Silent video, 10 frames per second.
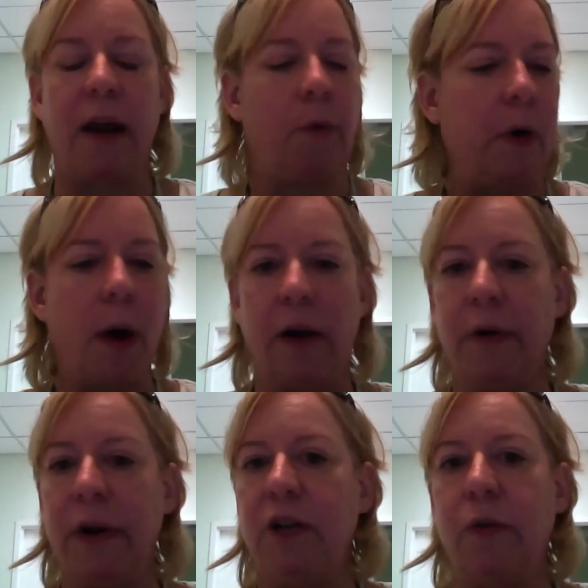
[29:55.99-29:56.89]
are
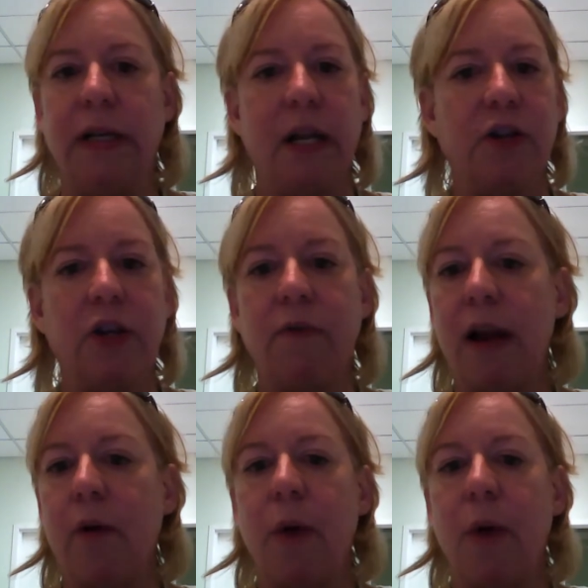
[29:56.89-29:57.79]
requiring your attention
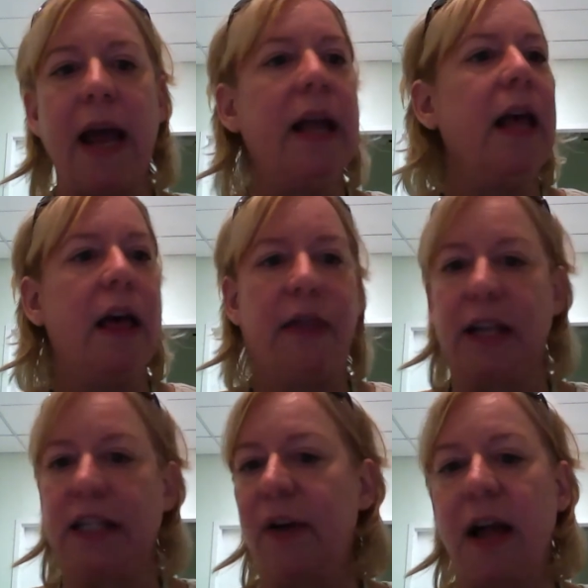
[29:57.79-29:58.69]
right away,
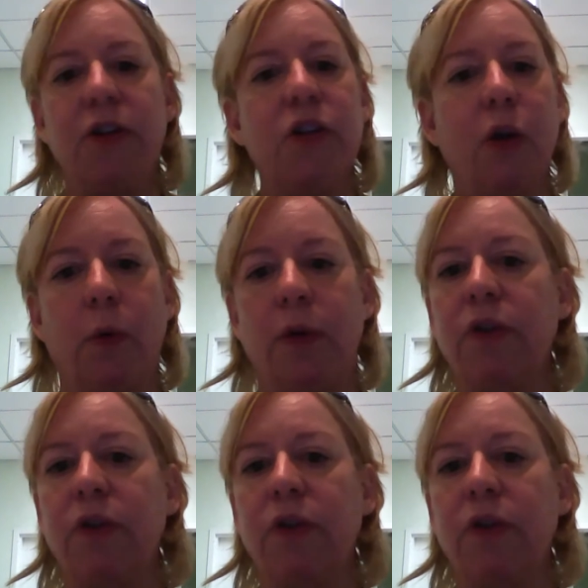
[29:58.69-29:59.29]
that's fine too.